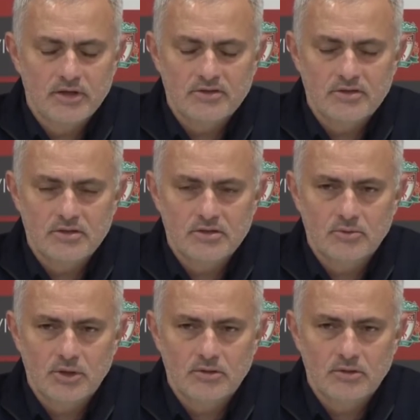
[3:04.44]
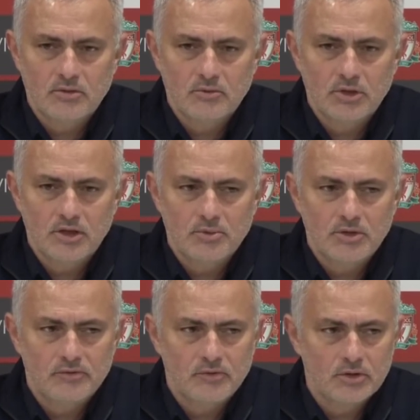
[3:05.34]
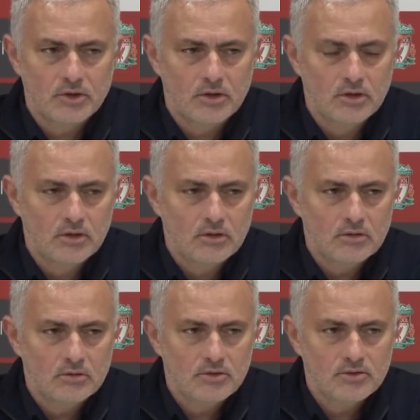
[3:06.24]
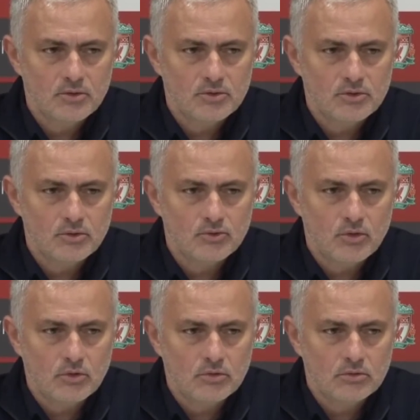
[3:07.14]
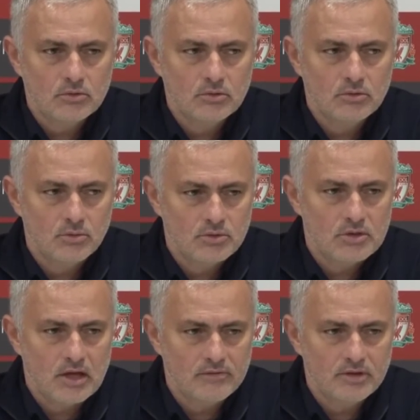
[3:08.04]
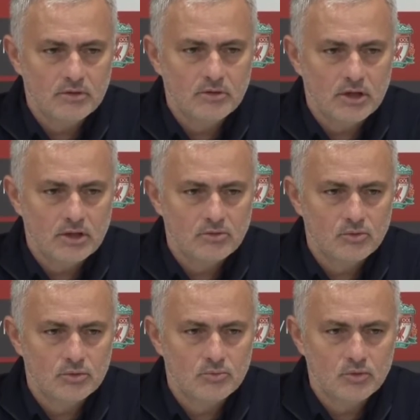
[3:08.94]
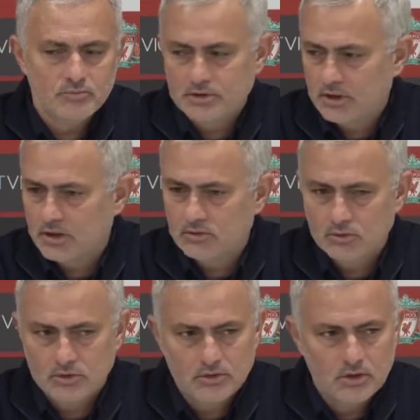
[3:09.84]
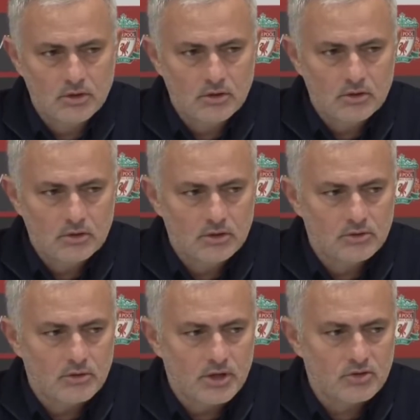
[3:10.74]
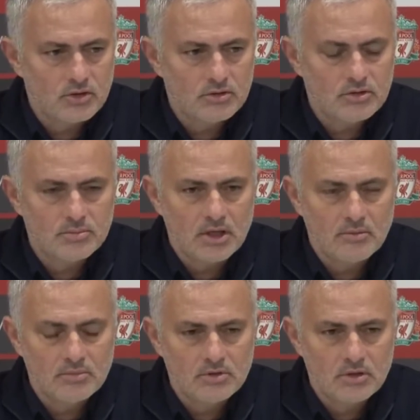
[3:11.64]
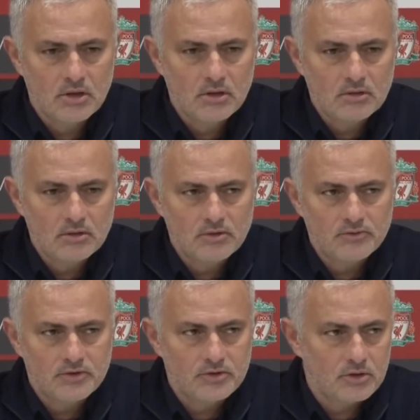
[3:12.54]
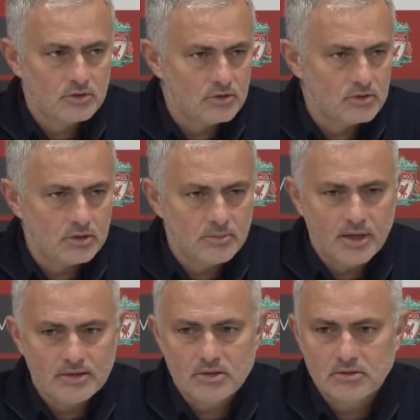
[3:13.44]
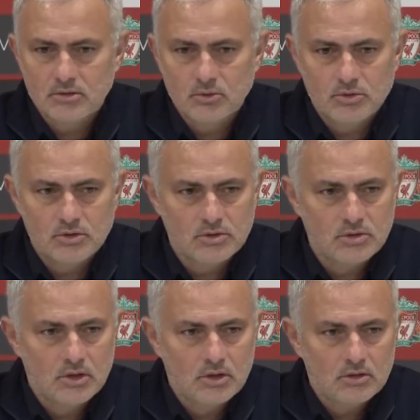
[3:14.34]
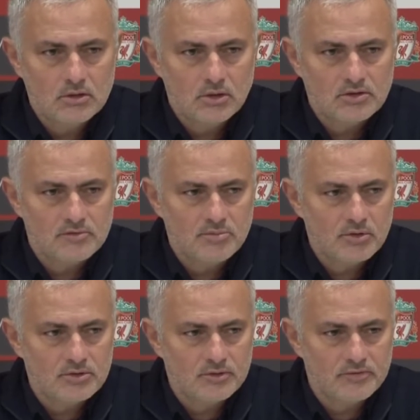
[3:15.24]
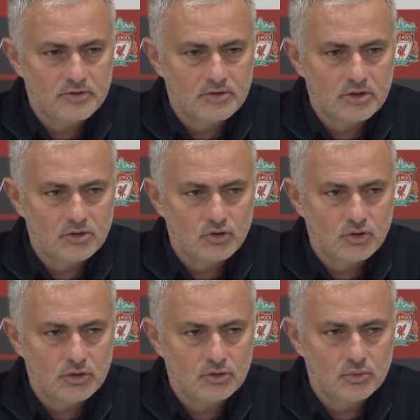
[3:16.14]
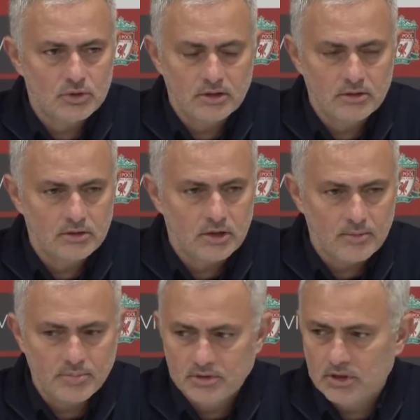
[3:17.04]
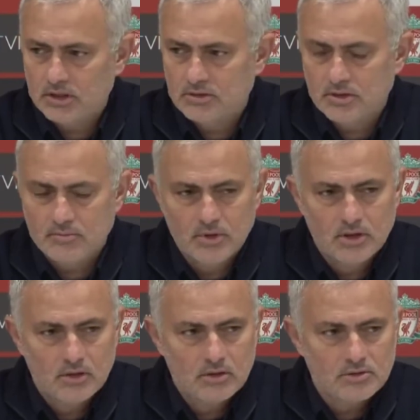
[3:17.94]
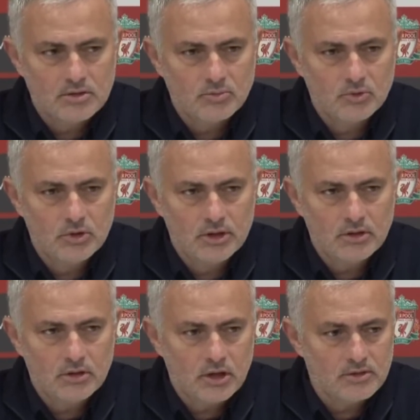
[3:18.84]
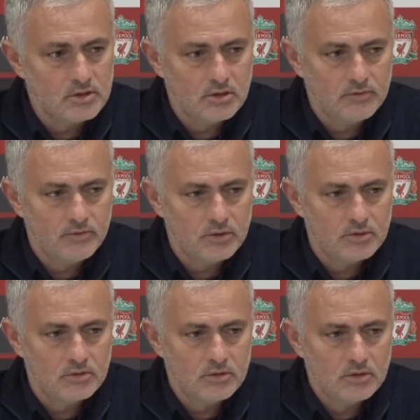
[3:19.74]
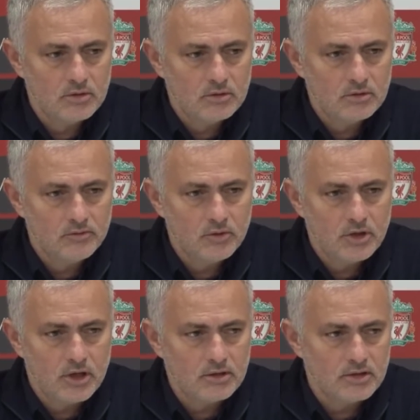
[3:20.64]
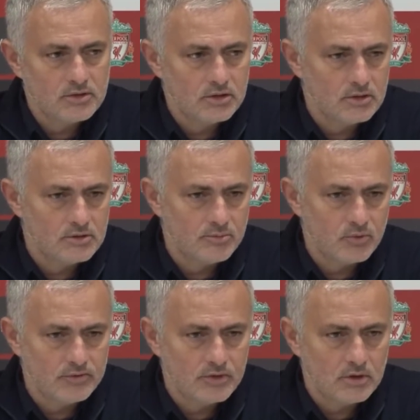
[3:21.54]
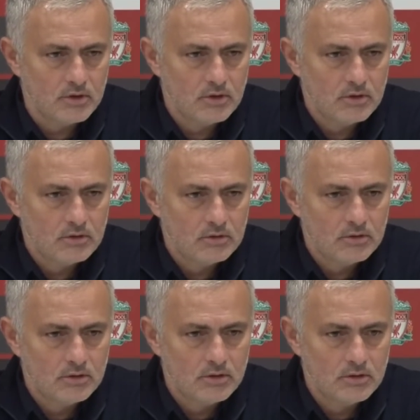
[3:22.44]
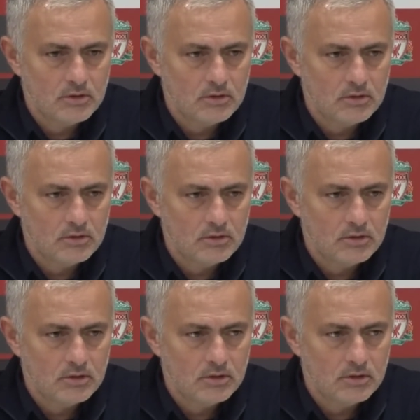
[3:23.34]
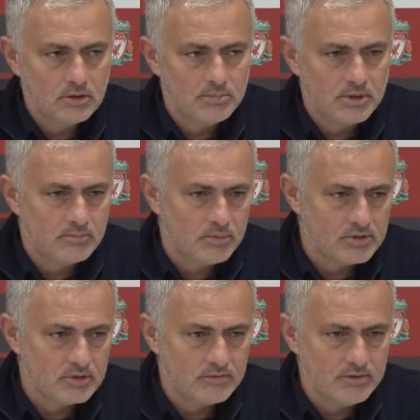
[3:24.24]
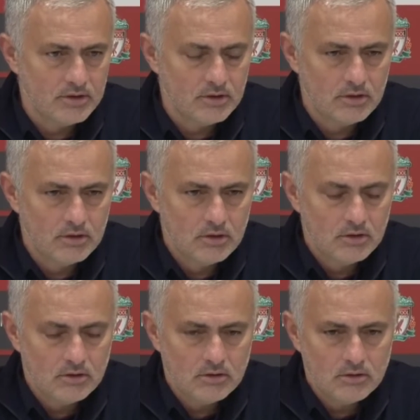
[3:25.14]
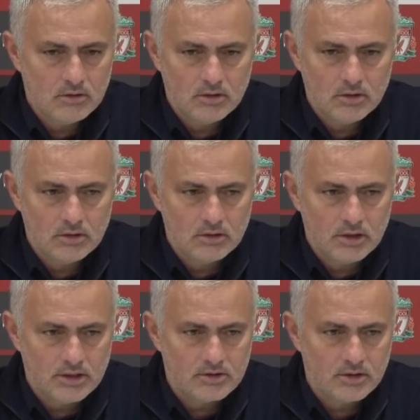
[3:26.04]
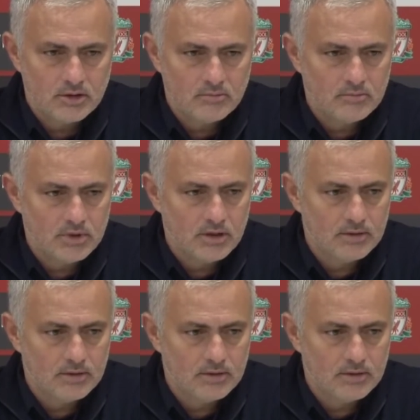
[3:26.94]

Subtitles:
last season when we came here for the 0-0 draw. He was lively. He had good movement. He had good interaction. Sometimes his first touch is not the best, and he loses lots of balls in the first touch. Today didn't happen. He had some good link. I think he fought hard. I think he's improving. He played positively the last game